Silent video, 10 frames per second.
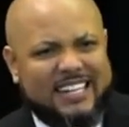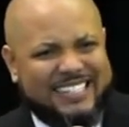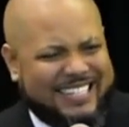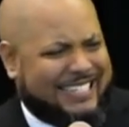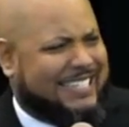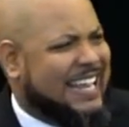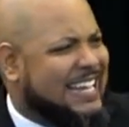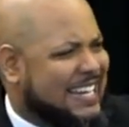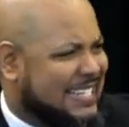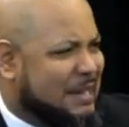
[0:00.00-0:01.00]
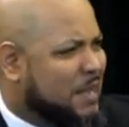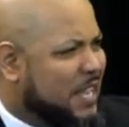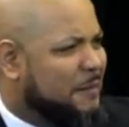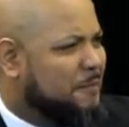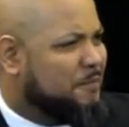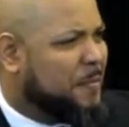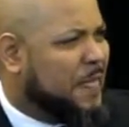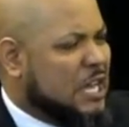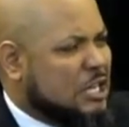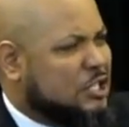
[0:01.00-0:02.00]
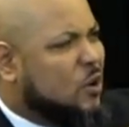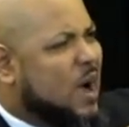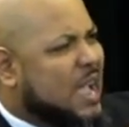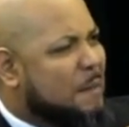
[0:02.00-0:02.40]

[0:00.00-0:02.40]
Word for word: that is extended to me. So I